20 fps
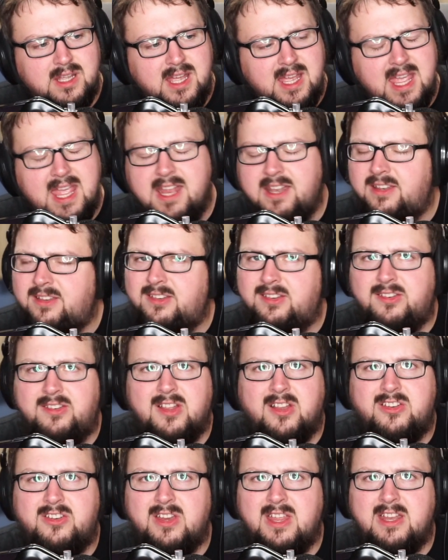it's
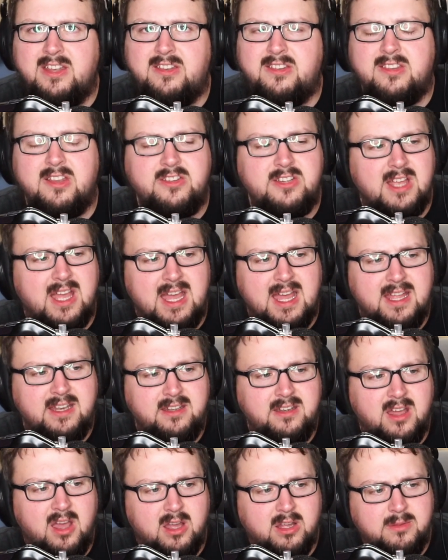such an odd
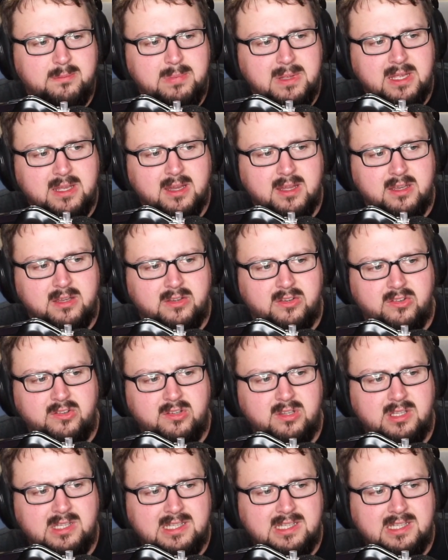duck because